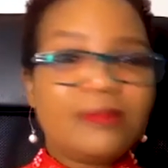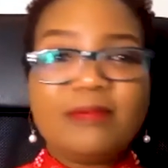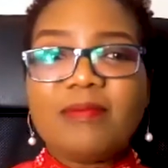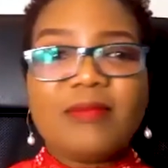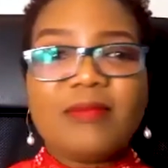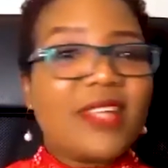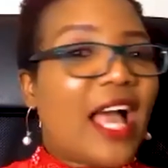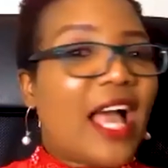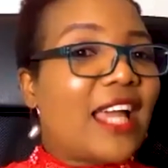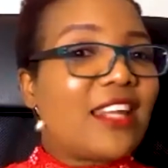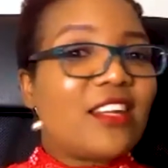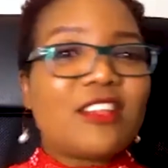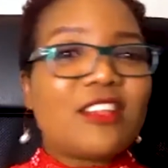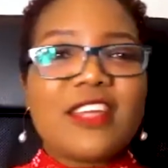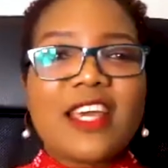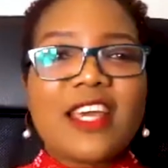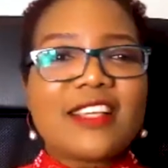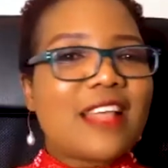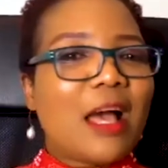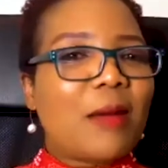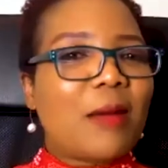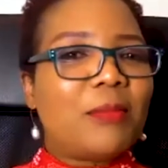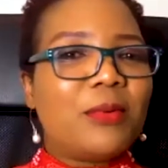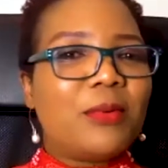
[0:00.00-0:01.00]
Another
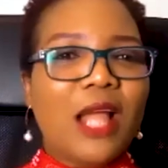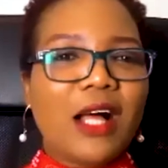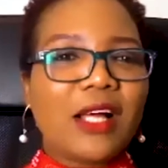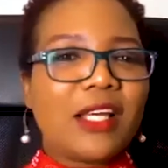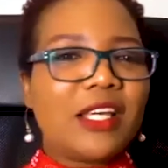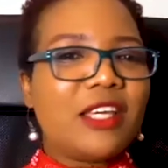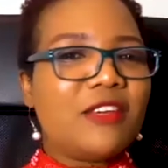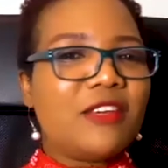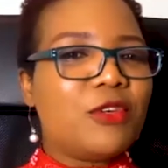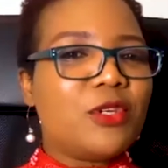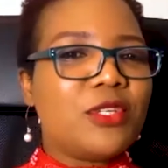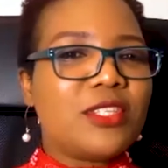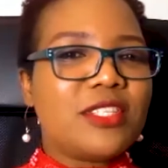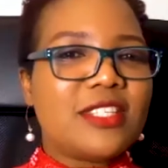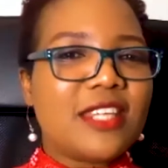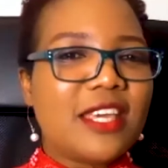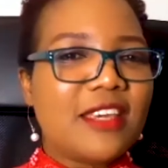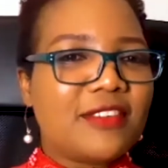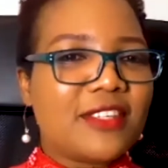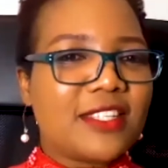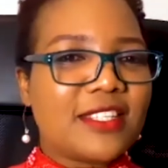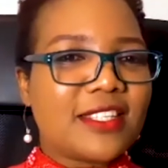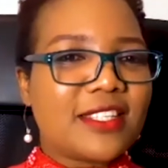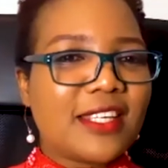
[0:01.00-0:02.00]
example I'll give you is
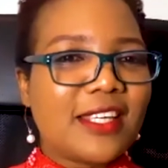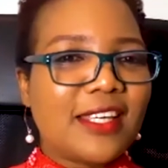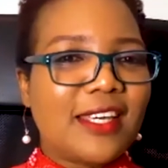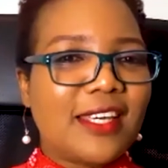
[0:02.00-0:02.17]
David.